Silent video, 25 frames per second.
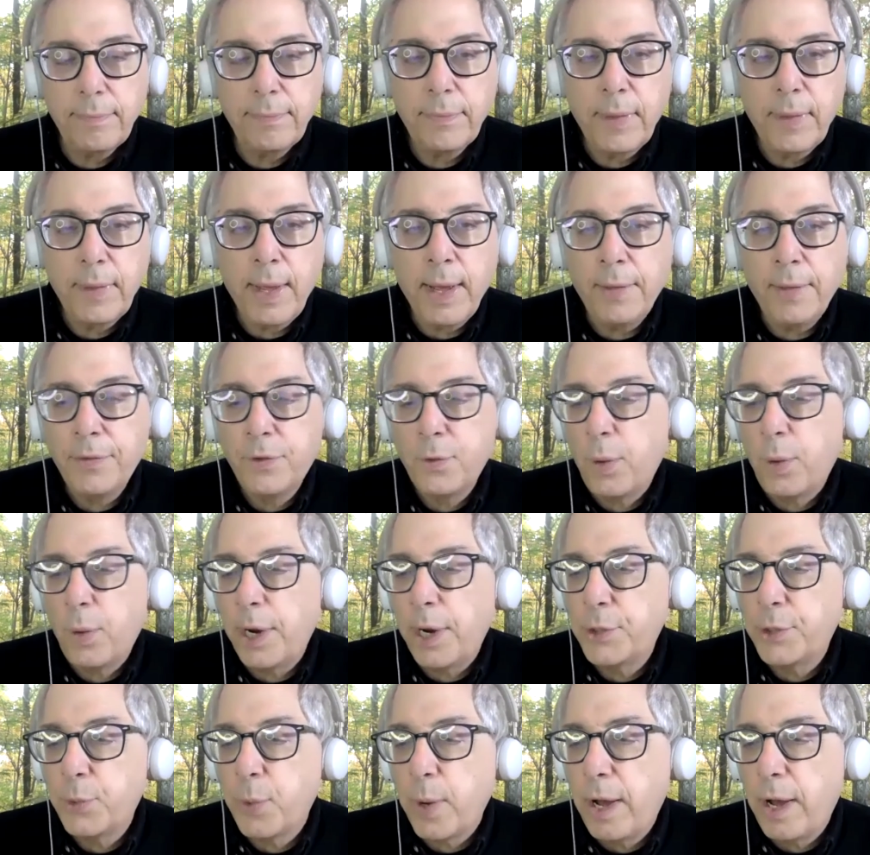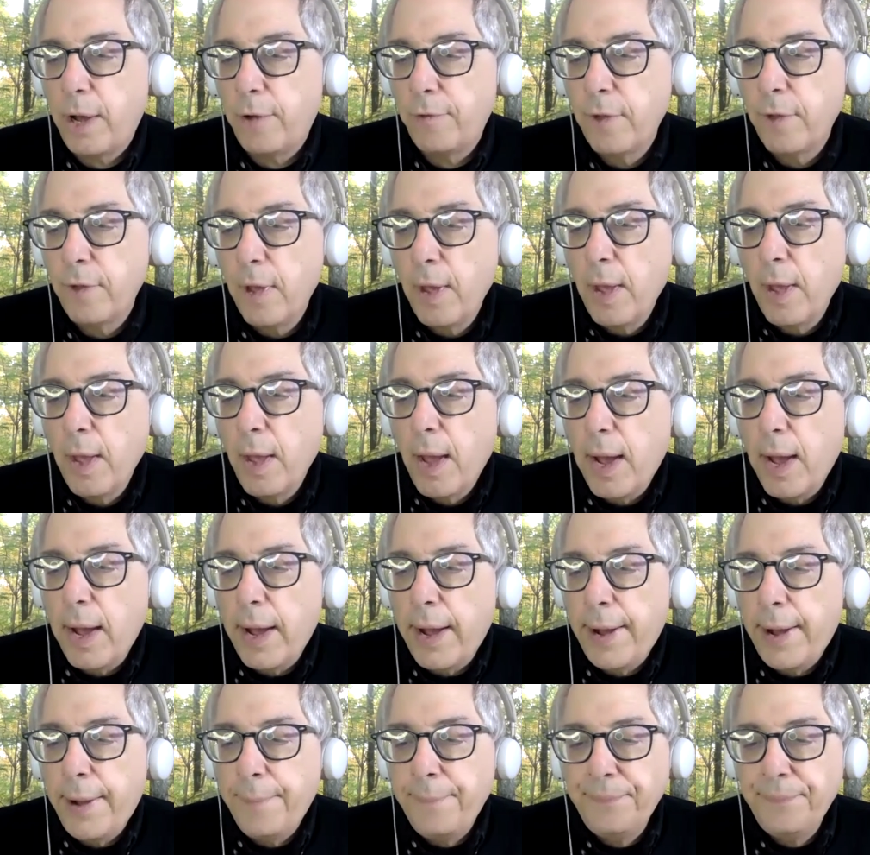Yeah, in 2012.
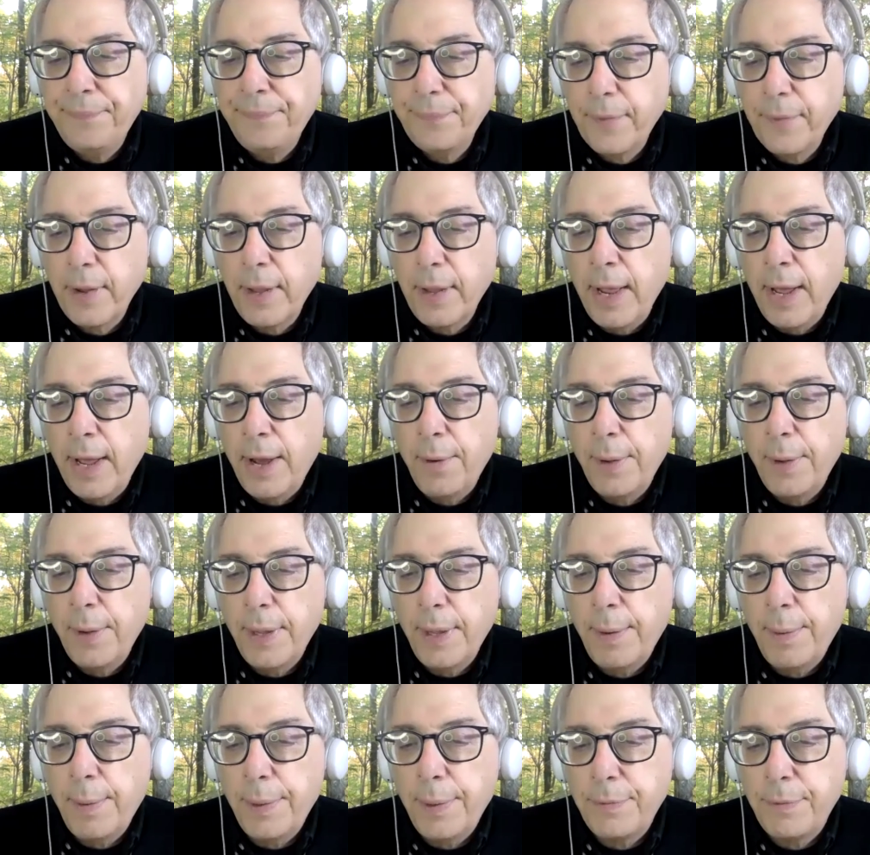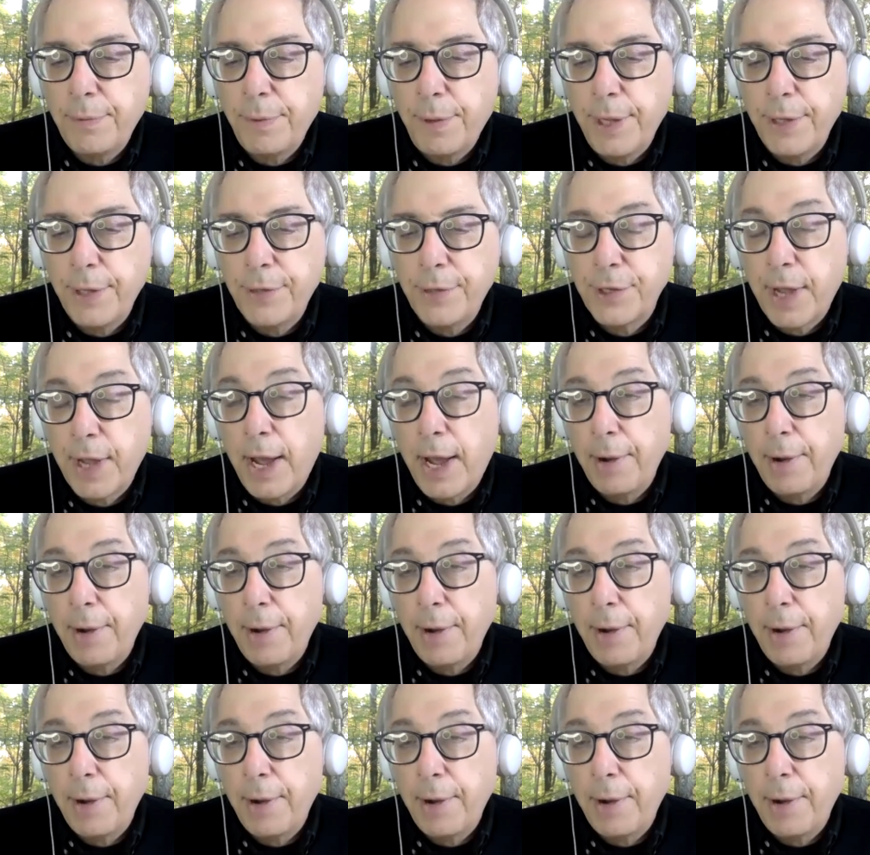Um, you know, it, it, was really interesting.